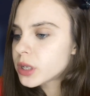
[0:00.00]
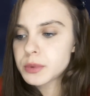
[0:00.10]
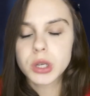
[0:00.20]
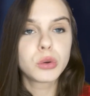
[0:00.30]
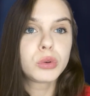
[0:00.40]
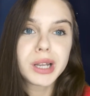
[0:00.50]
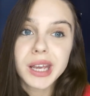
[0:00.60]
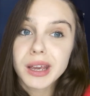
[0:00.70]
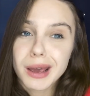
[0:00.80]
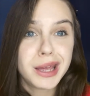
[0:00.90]

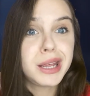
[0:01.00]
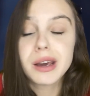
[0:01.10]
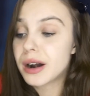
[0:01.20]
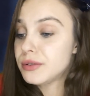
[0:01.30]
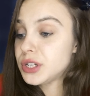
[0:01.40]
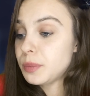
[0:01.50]
absolutely any currency